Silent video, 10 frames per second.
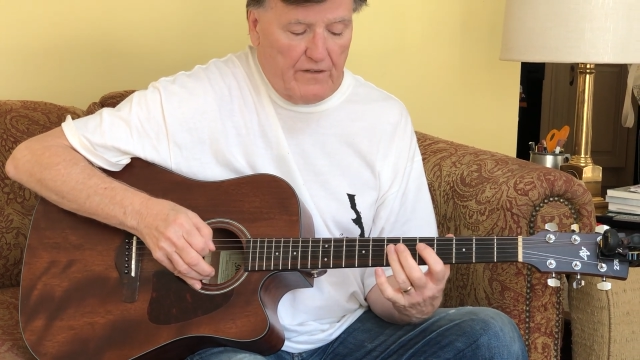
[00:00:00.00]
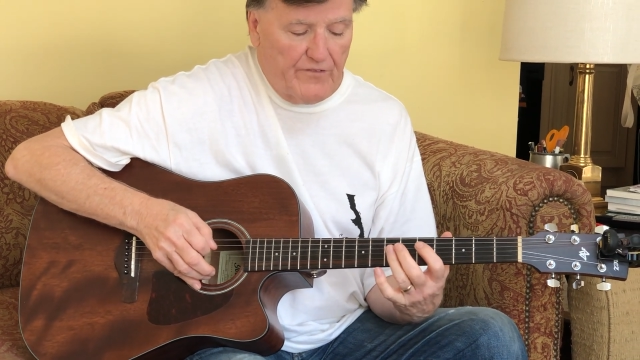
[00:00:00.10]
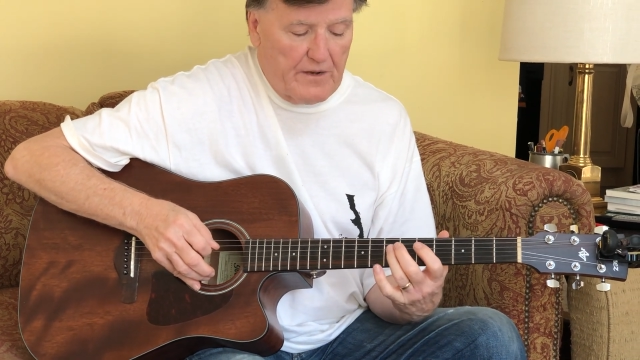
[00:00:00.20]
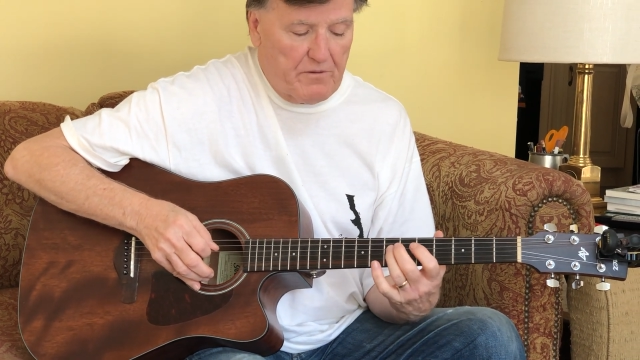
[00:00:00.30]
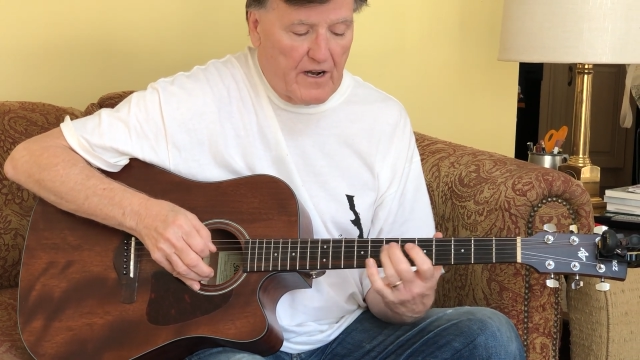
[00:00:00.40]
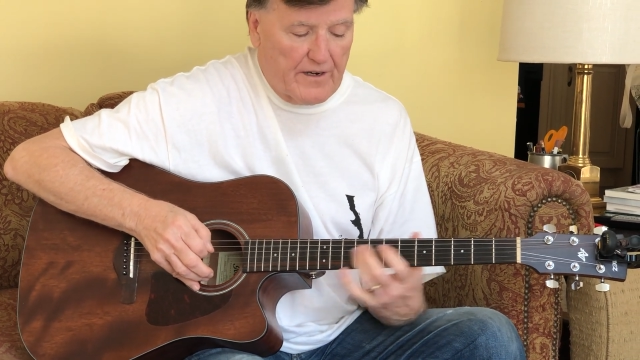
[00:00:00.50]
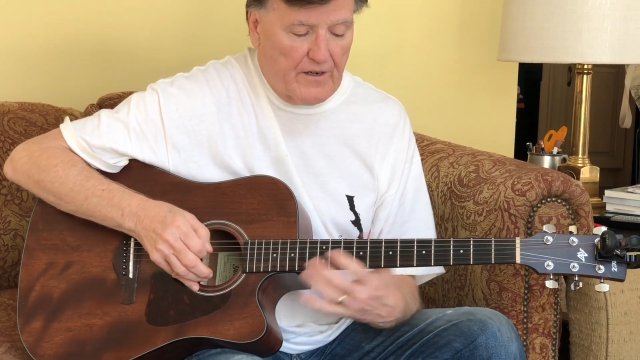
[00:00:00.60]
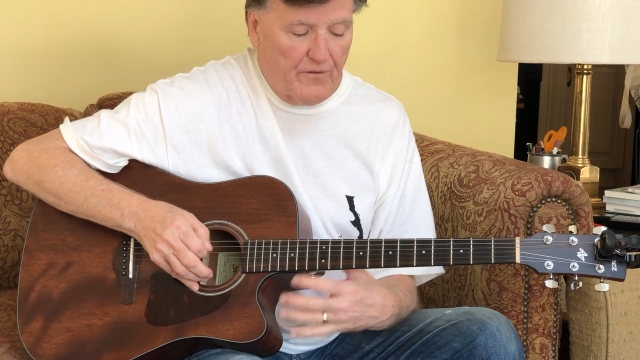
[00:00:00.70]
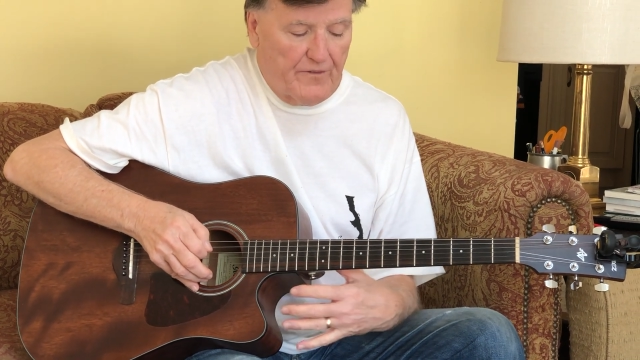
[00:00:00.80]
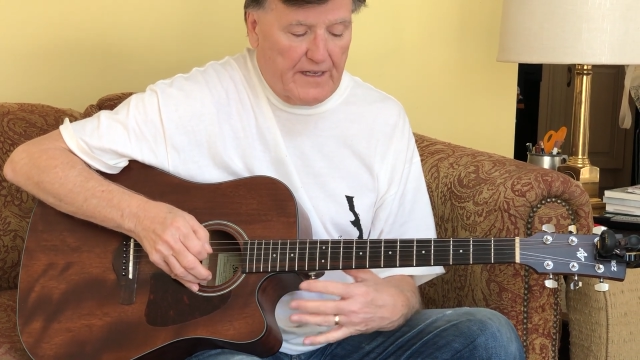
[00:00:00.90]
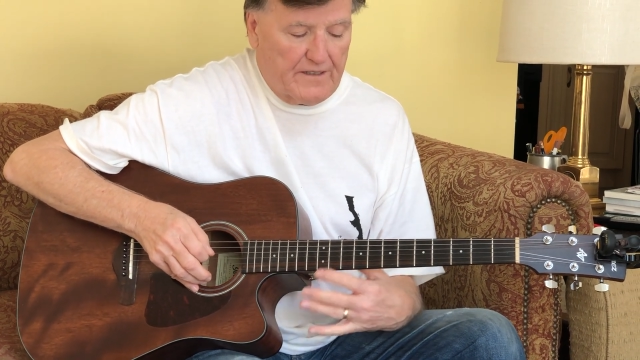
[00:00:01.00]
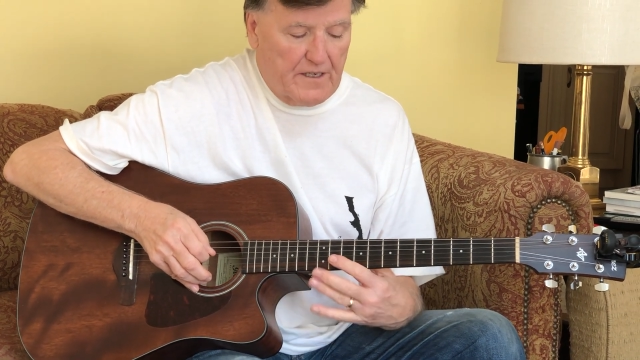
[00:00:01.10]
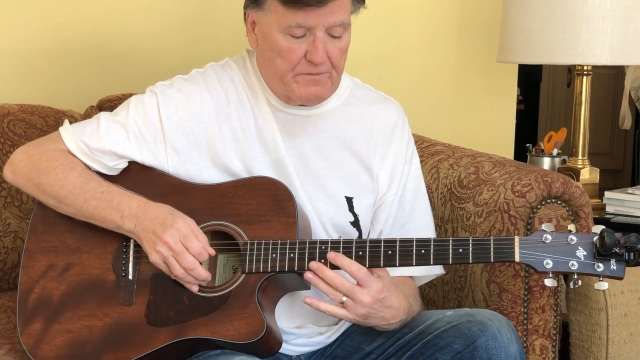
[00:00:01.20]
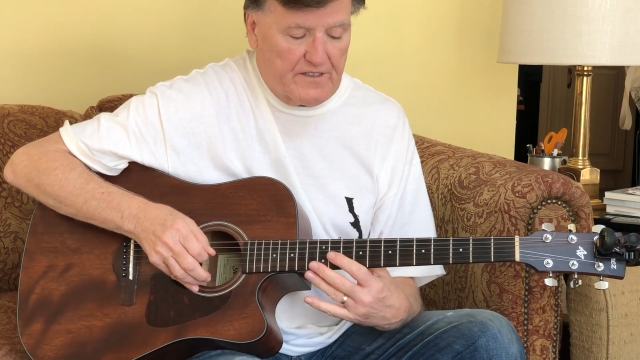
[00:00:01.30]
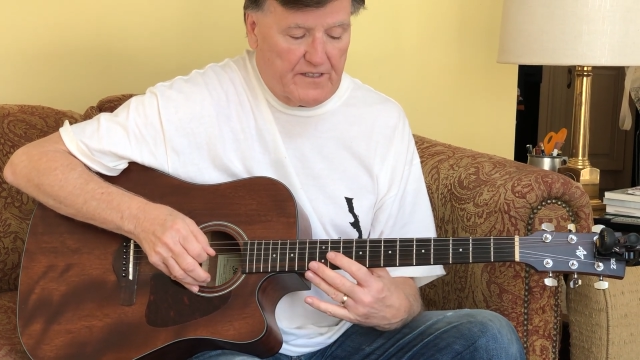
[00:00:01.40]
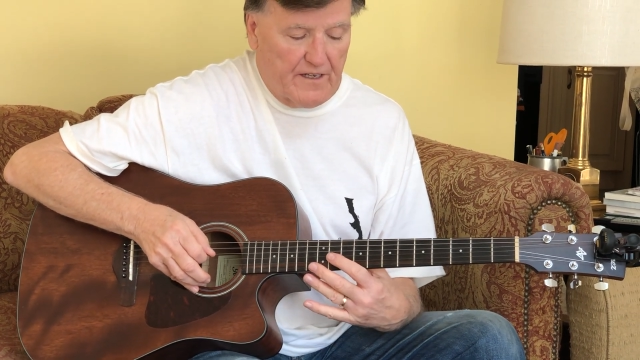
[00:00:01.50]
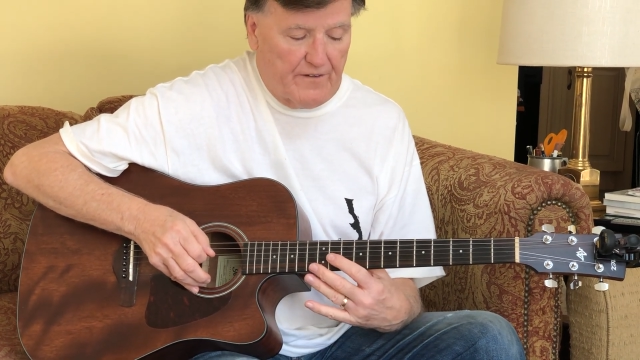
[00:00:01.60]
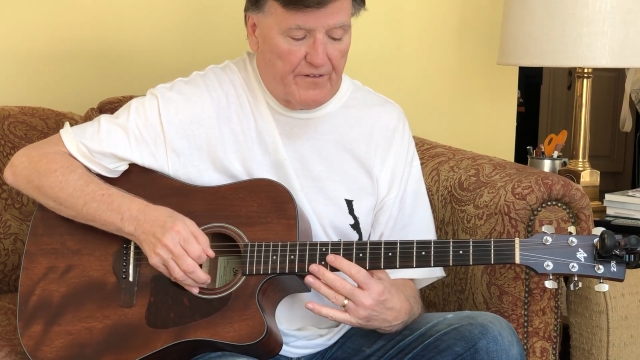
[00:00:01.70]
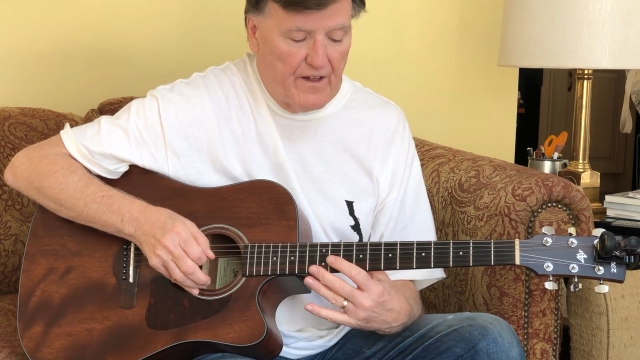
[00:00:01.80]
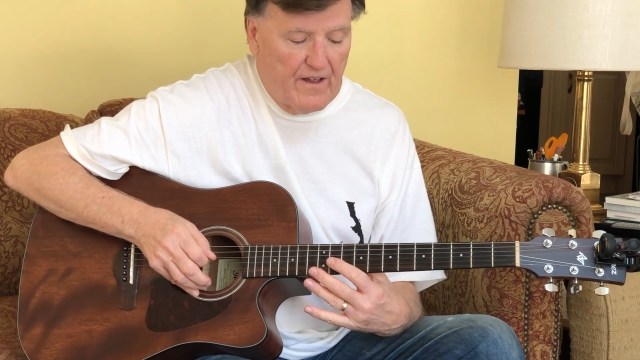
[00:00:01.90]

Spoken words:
vibrato, that type of stuff.